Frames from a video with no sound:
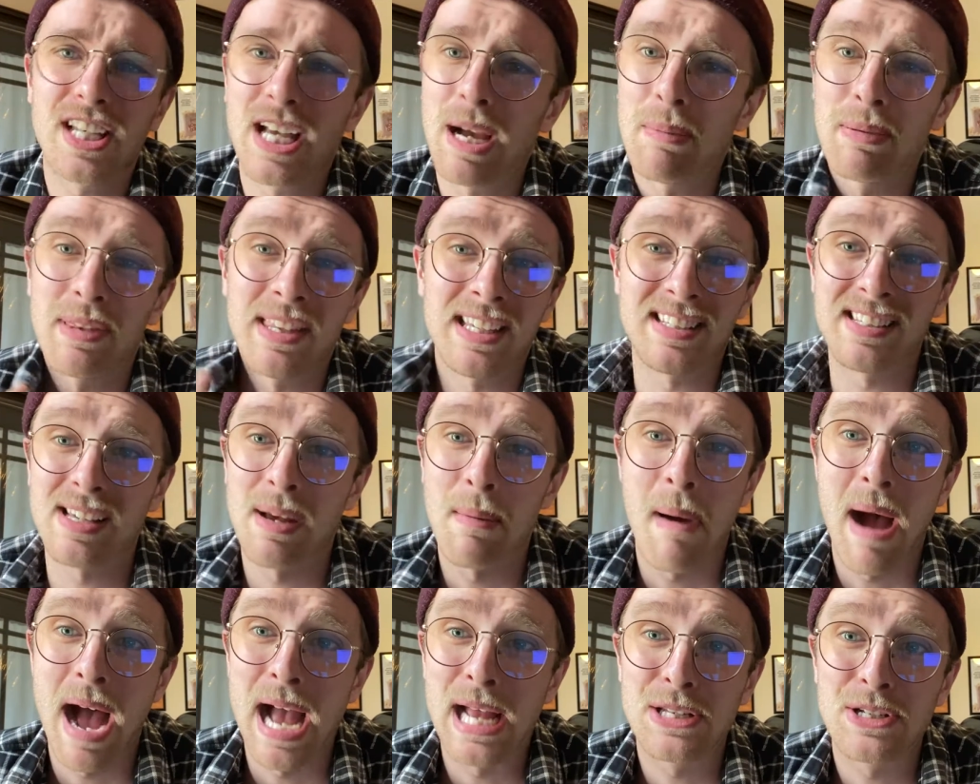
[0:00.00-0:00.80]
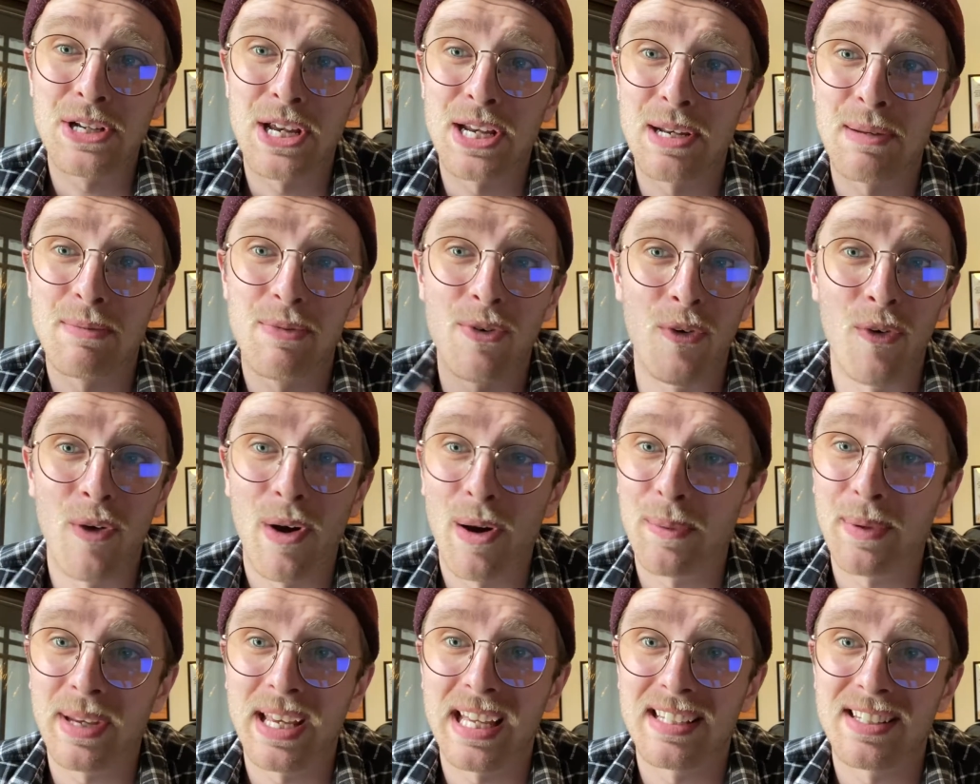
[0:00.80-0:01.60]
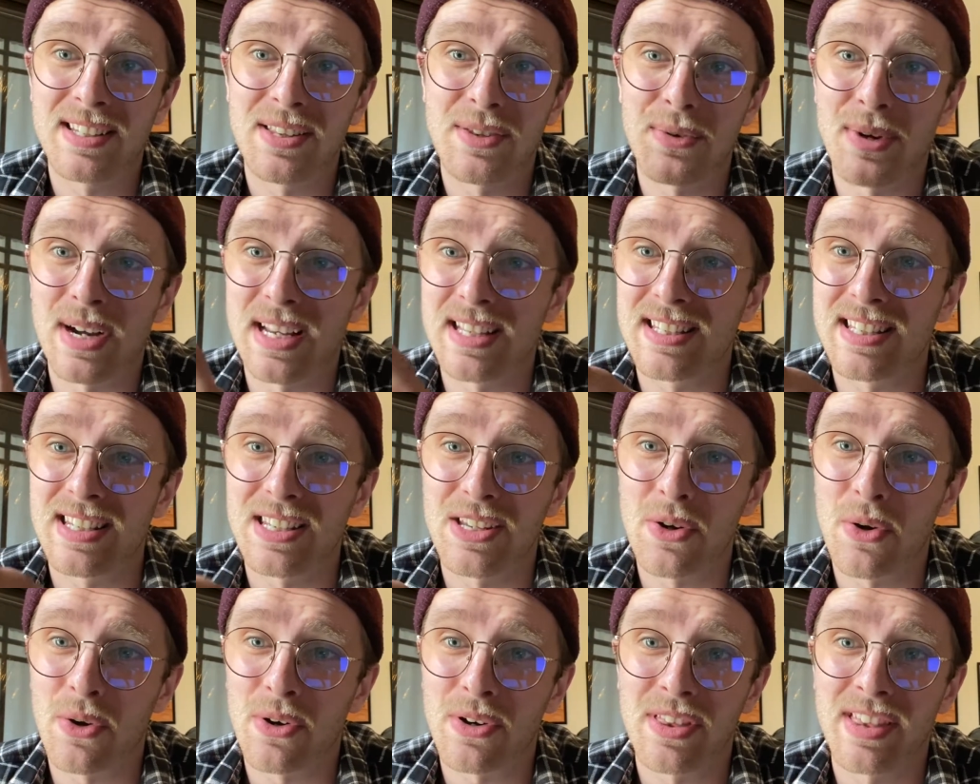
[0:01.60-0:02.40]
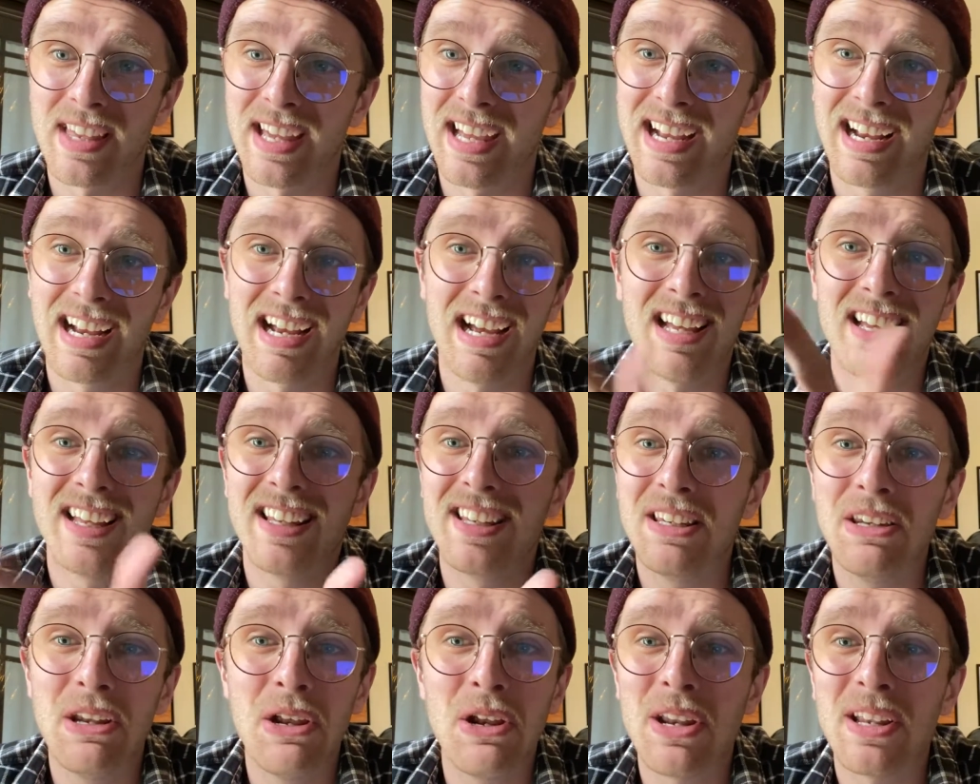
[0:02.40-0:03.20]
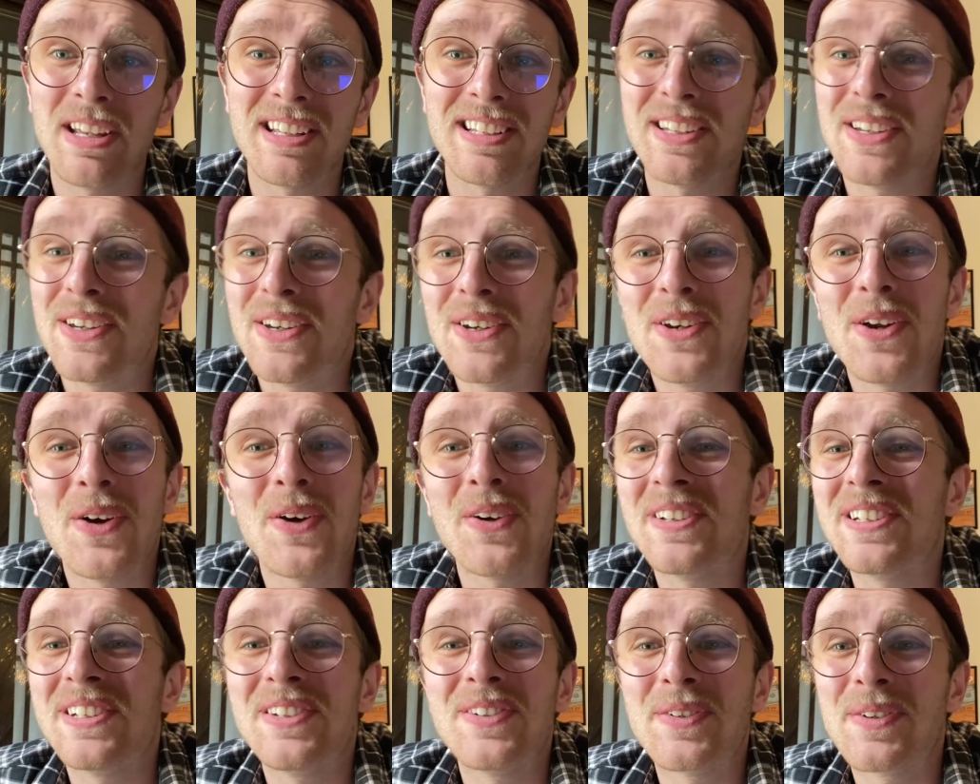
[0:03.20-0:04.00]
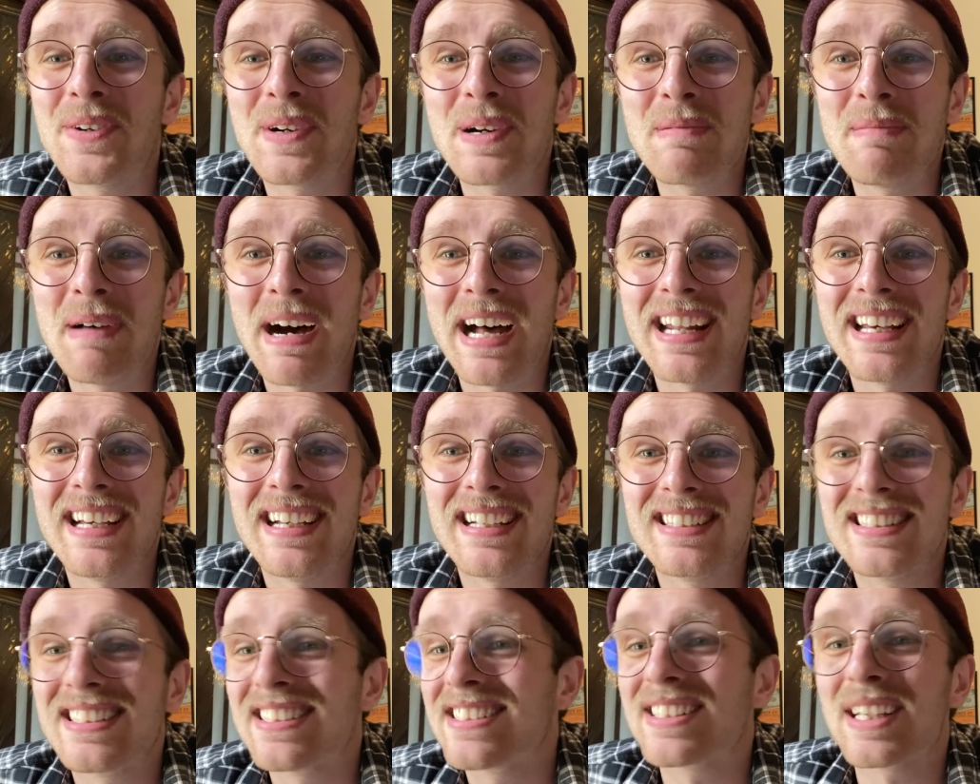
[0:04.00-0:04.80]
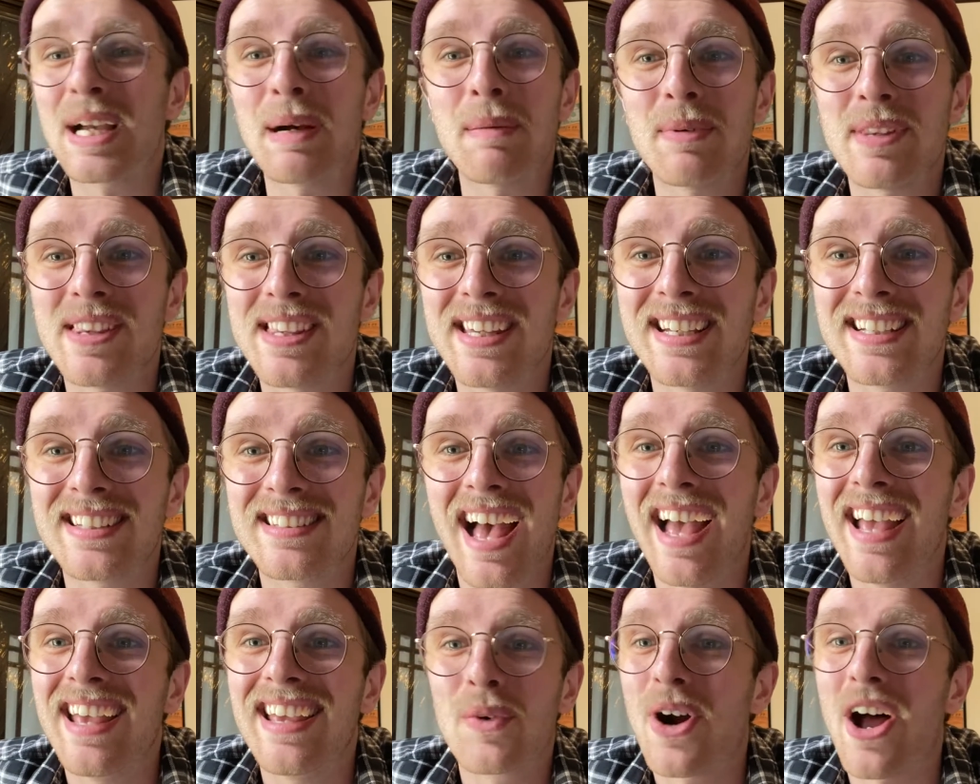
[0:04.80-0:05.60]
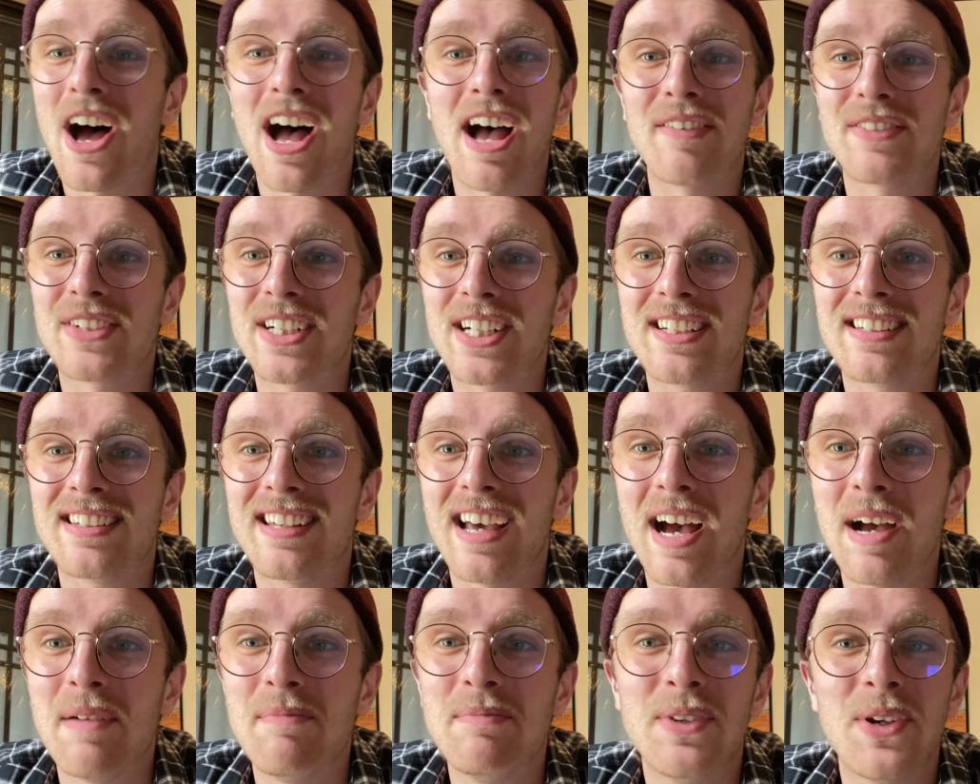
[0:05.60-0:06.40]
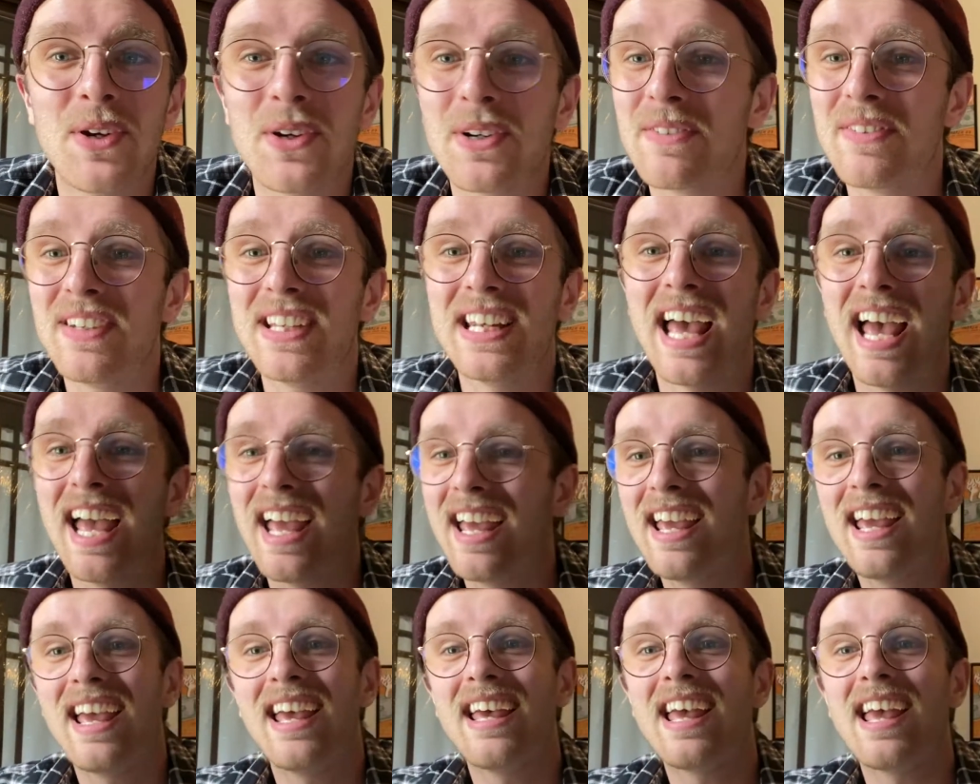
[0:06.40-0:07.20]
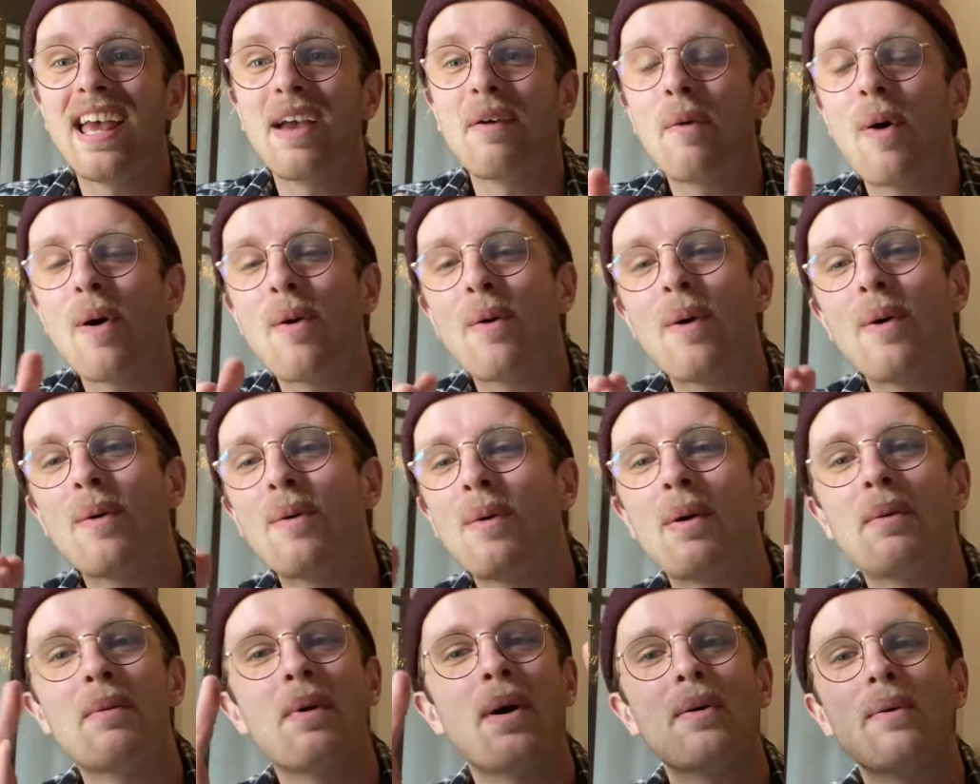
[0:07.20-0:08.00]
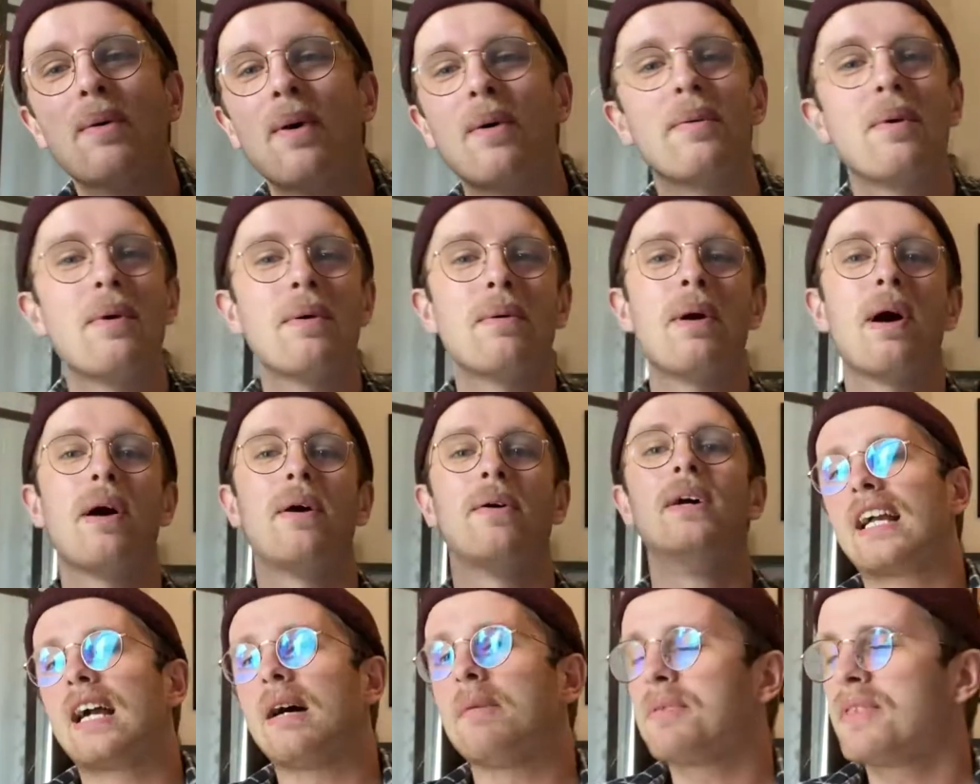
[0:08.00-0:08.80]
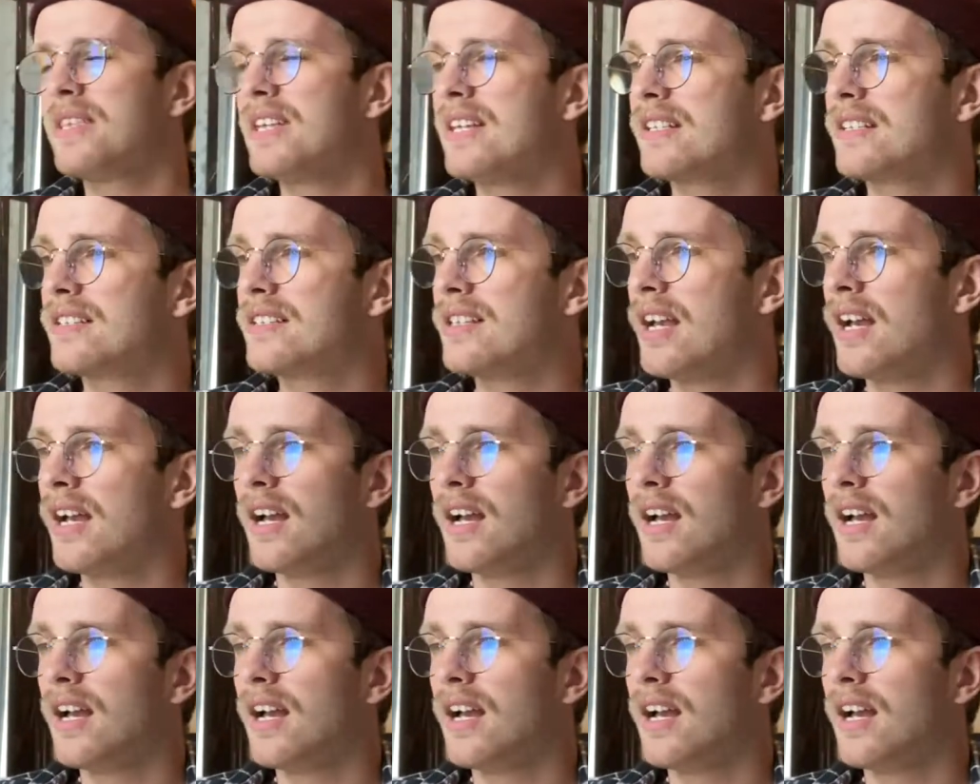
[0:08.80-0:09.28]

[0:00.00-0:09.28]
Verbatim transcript: a couple things on my agenda before we get to the rest of your thing. You don't even worry about it. Just a couple things. Hey, we're all having a good time. Don't even, hey, whoa, whoa, whoa, whoa, whoa, whoa. Couple things.